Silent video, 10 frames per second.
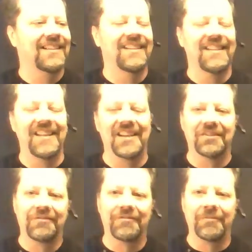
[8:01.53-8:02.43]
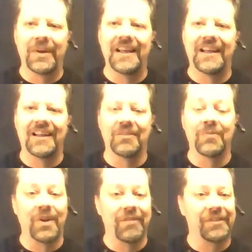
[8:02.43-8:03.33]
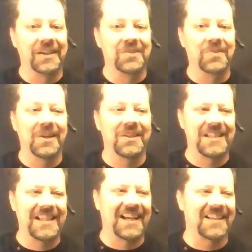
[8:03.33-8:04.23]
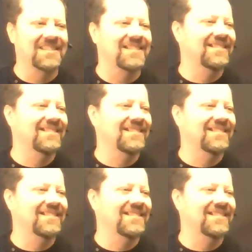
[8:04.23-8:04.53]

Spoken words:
The integral from 1 to L, 1 over x squared dx.